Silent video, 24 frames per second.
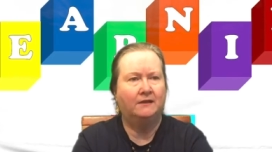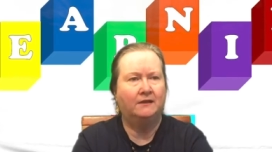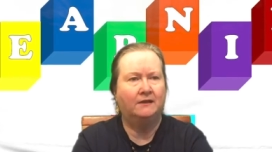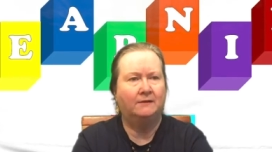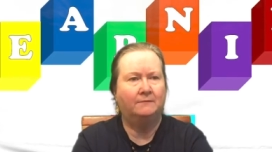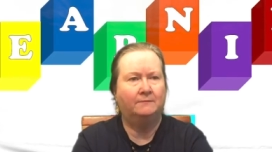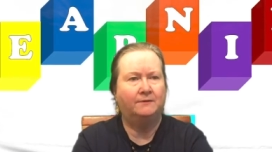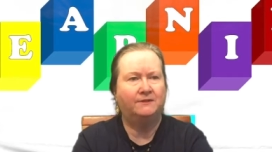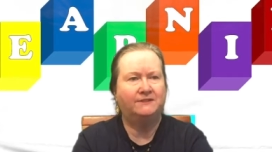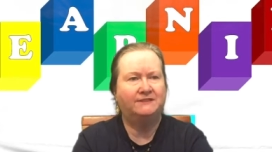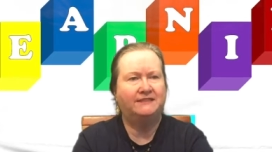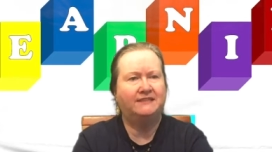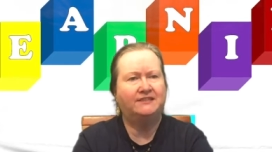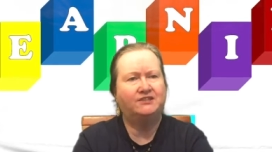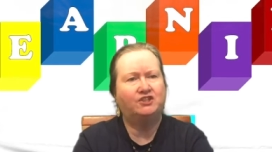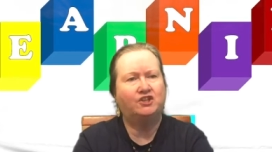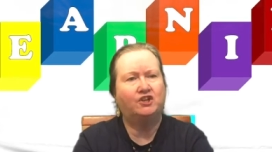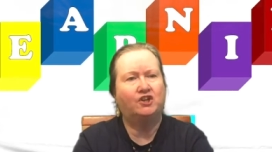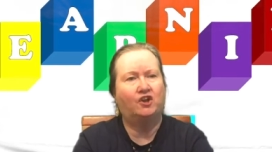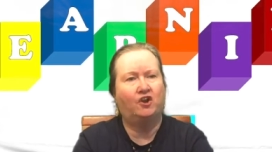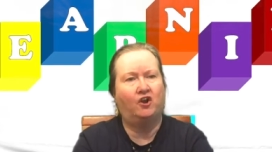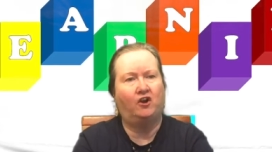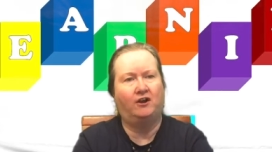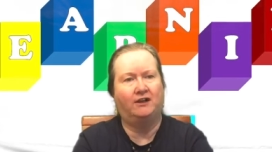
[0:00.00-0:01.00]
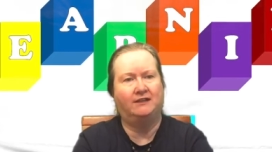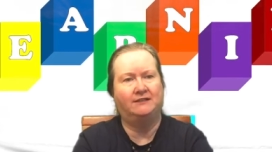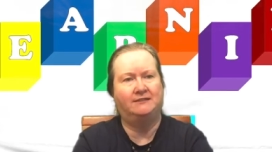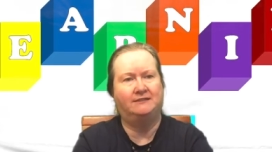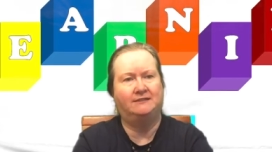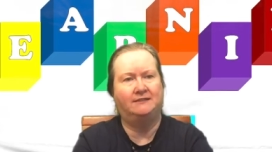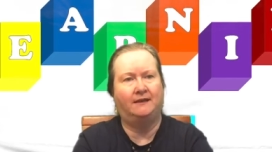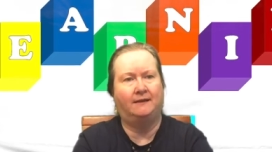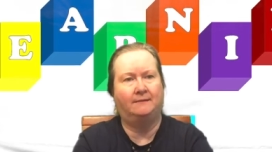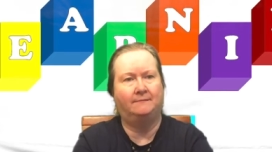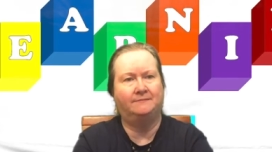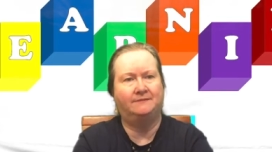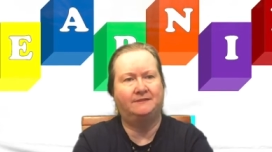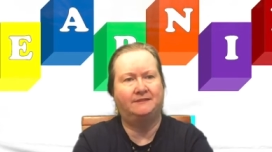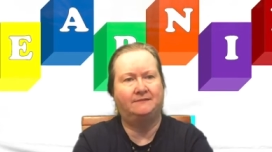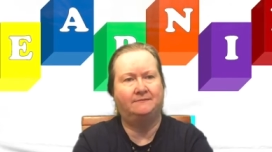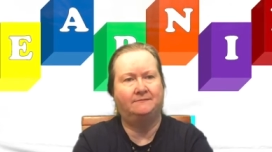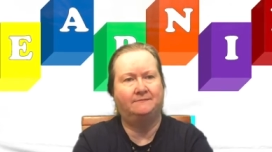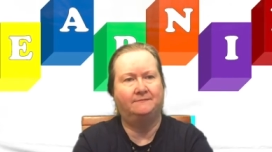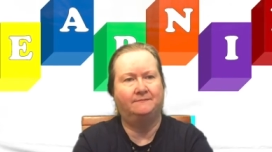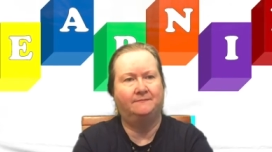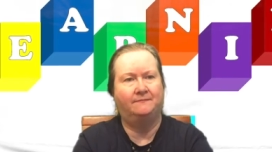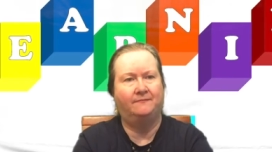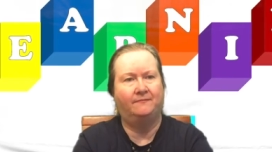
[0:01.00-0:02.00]
position concepts.
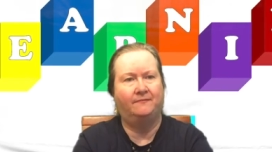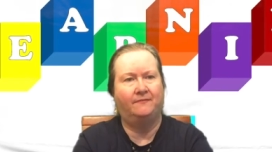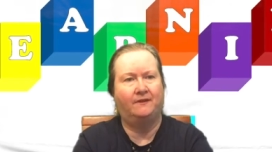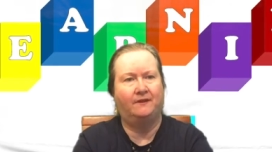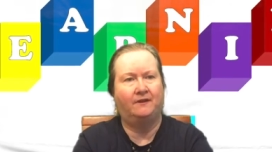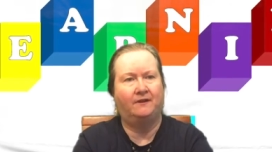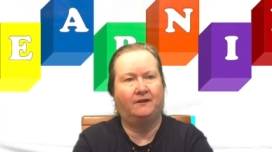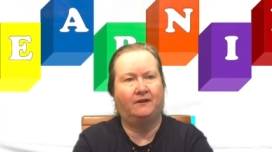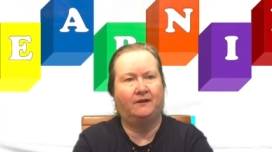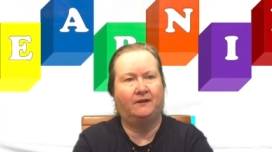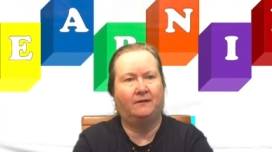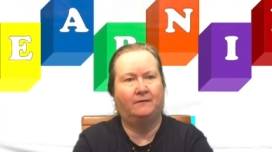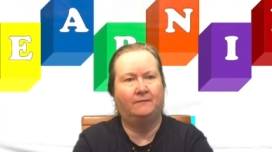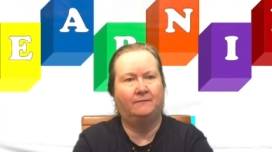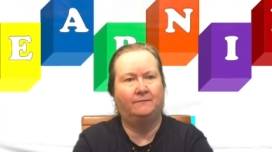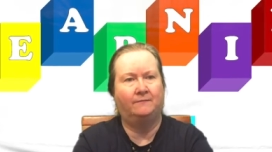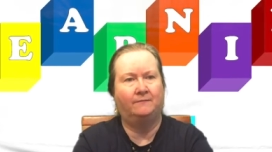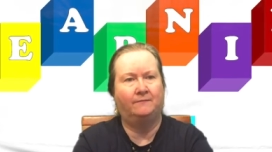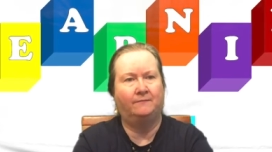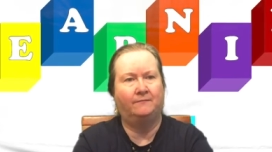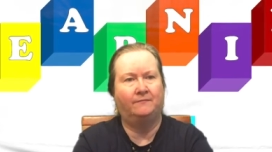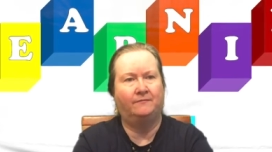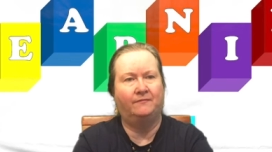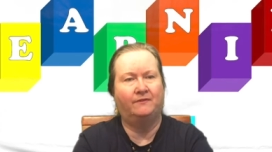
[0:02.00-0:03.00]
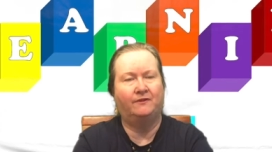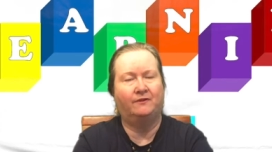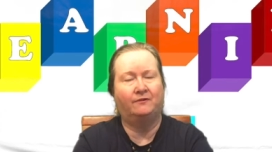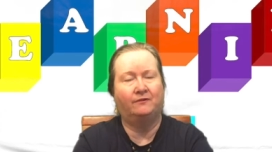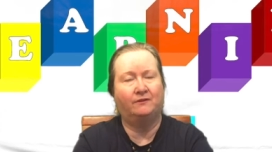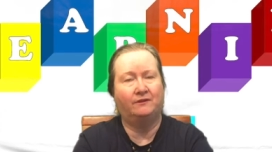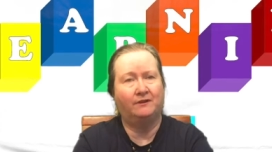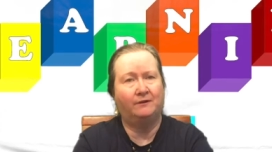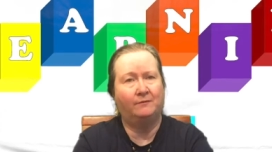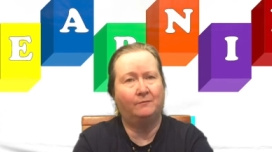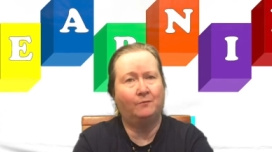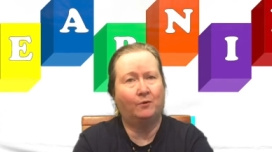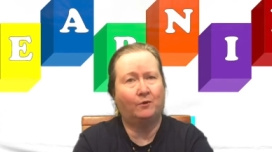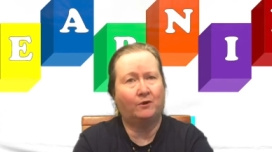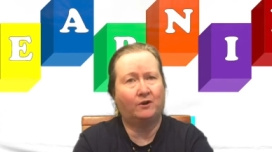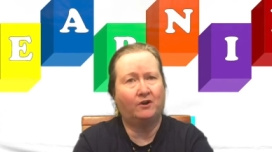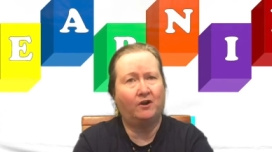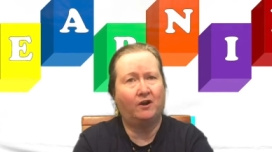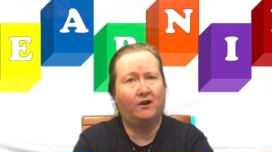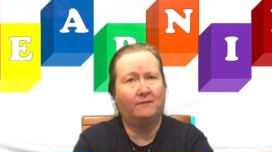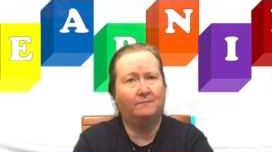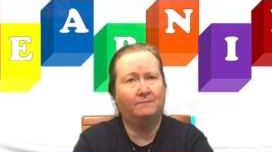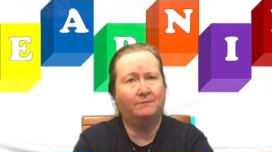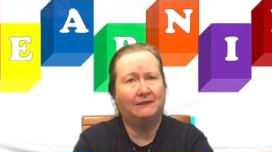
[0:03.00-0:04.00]
They're a little more
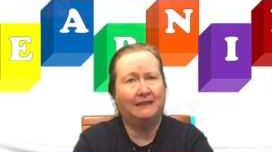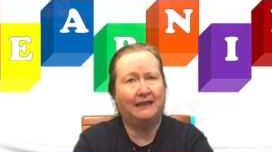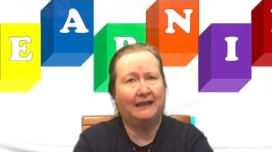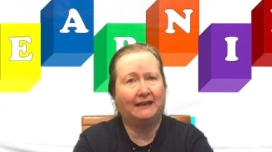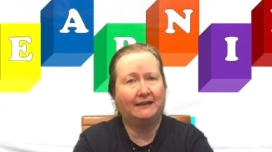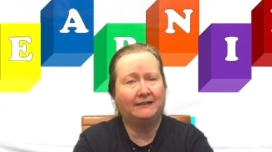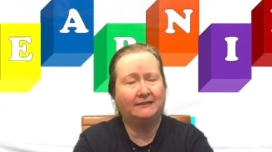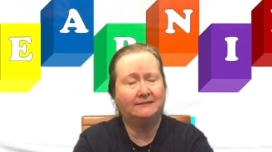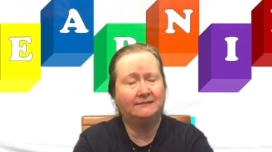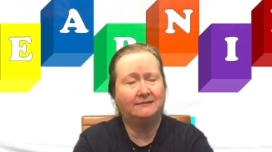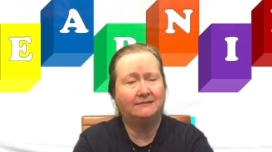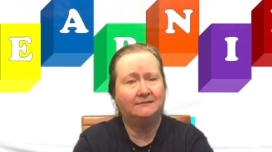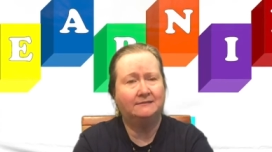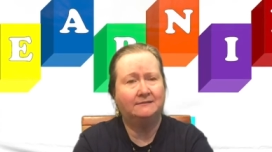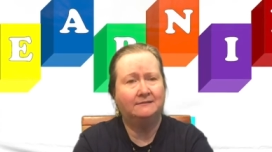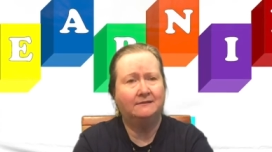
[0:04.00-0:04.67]
complex.